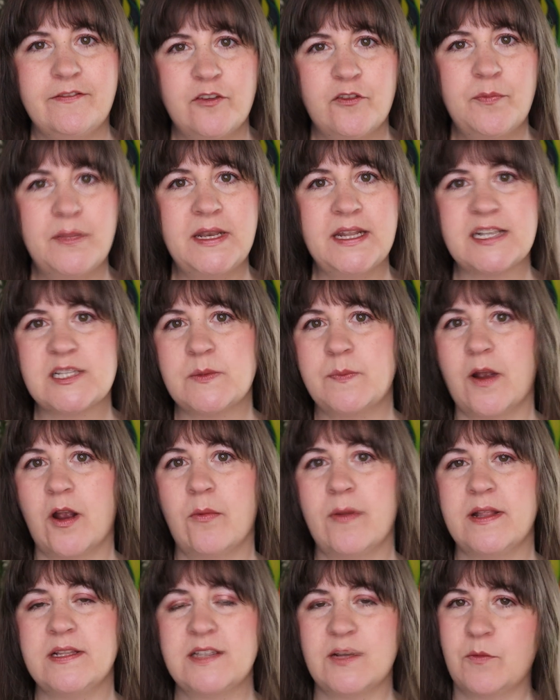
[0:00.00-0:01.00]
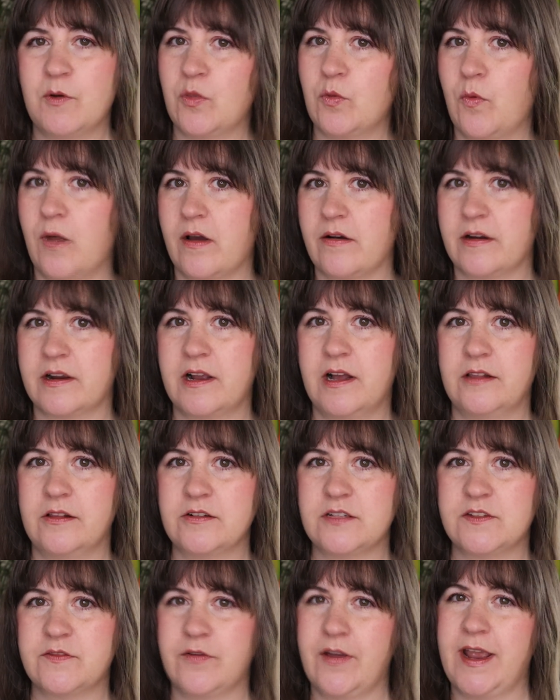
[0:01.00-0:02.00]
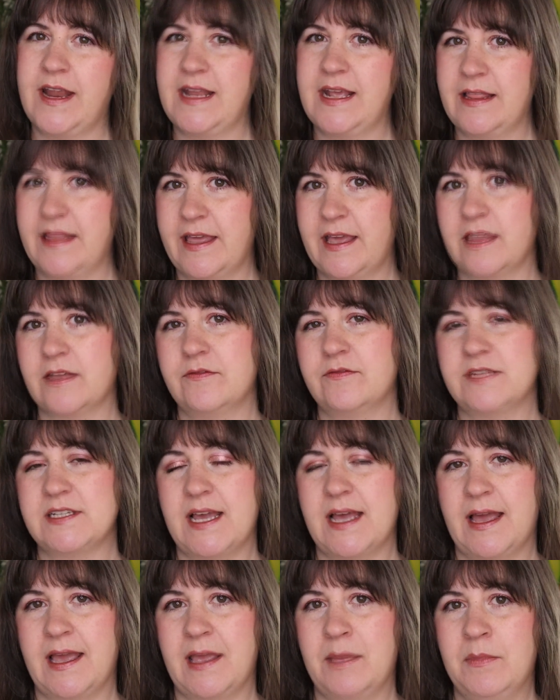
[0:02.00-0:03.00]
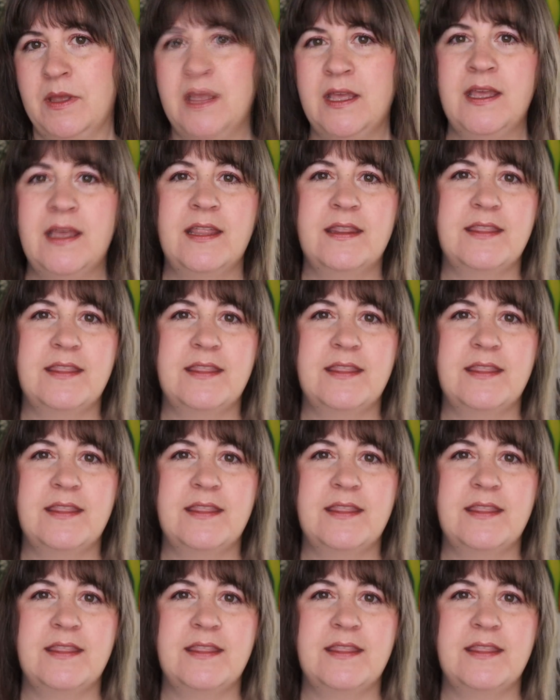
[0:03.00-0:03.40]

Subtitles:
If you've been experimenting with watercolors for any length of time,